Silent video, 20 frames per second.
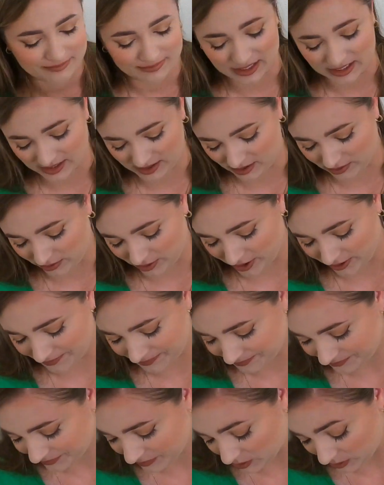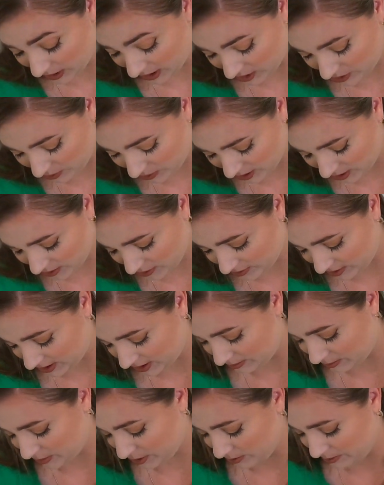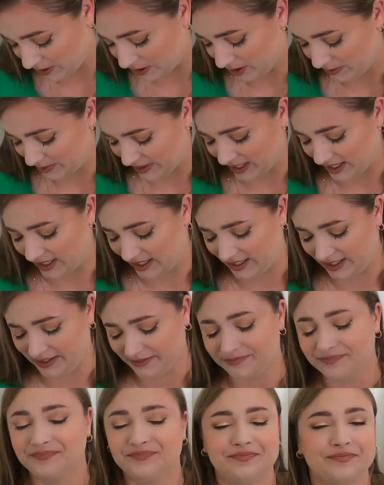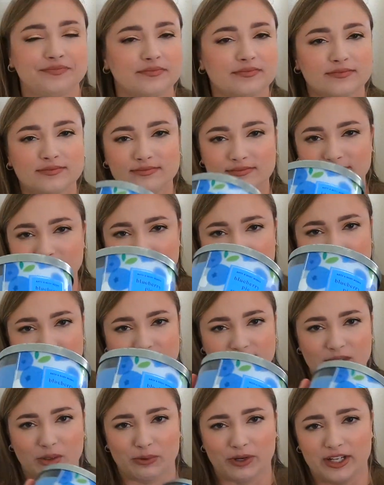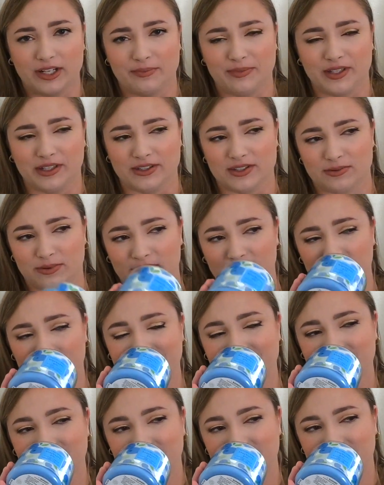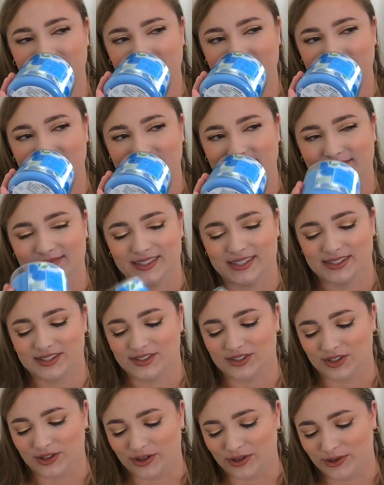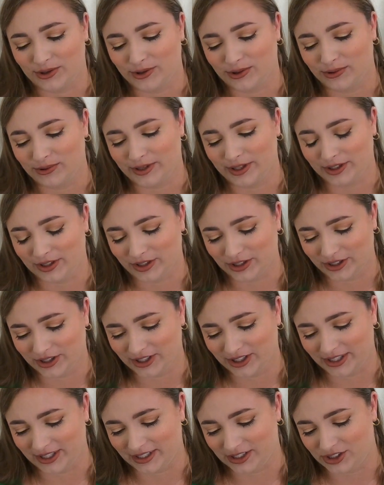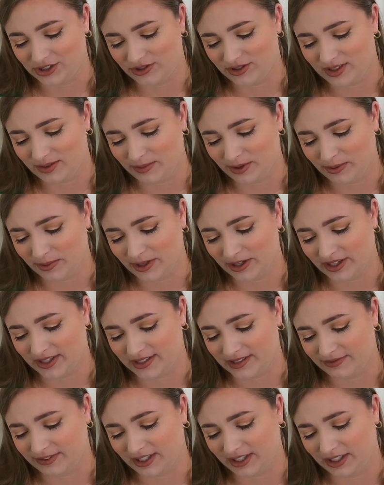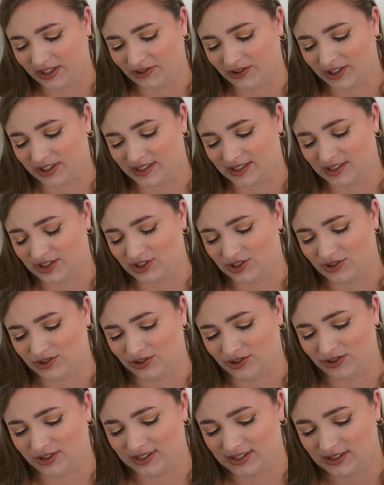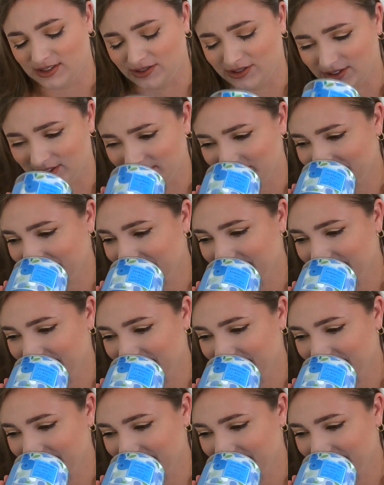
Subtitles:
It's so good. So I got 2 of those, and then blueberry pie right up there as well. So good. Juicy blueberries, flaky crust, and sugar crystals.